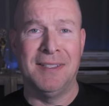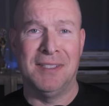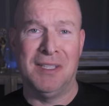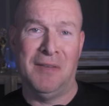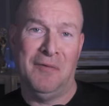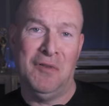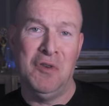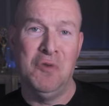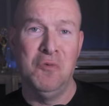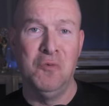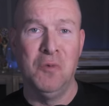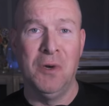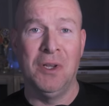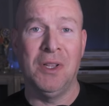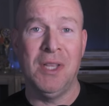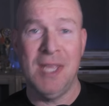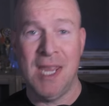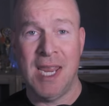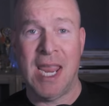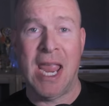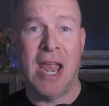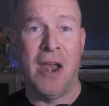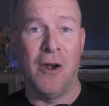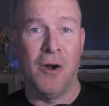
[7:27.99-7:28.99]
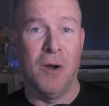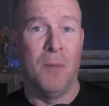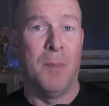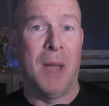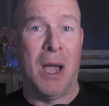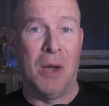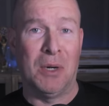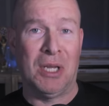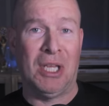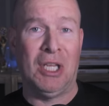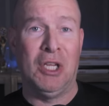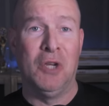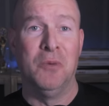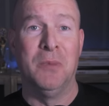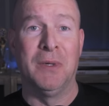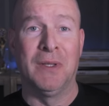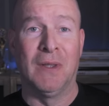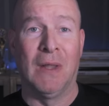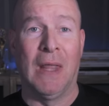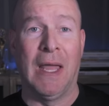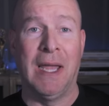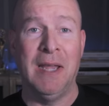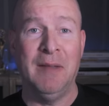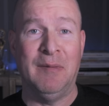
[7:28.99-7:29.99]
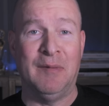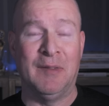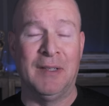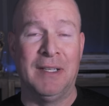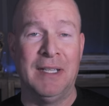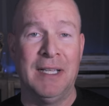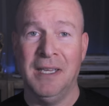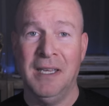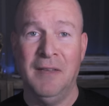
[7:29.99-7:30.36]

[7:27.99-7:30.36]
as if you really care about human life?